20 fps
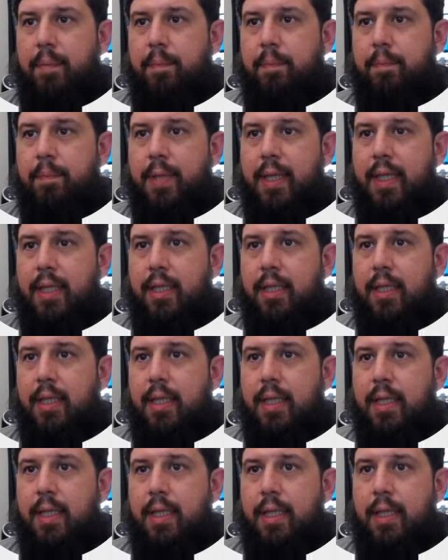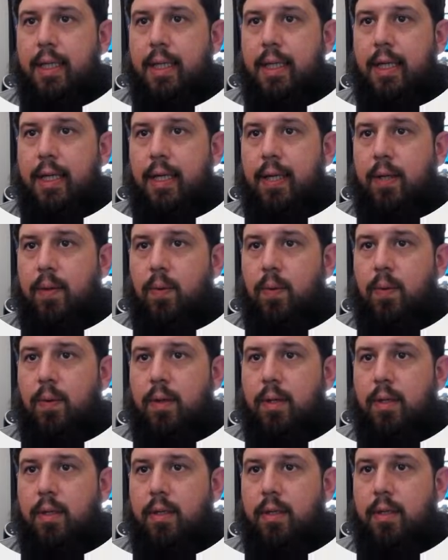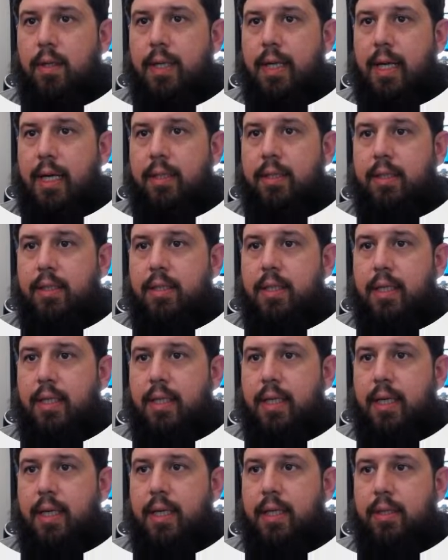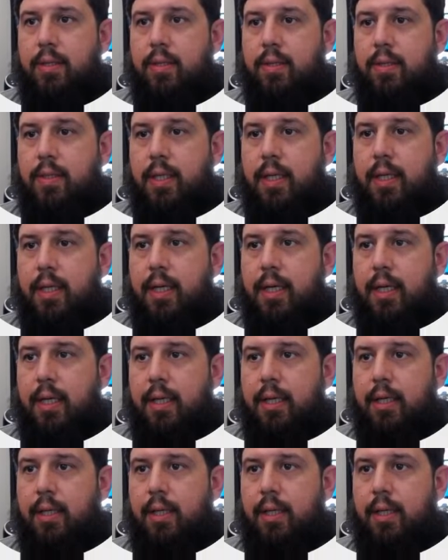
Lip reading: But in order not to see tags, so say that,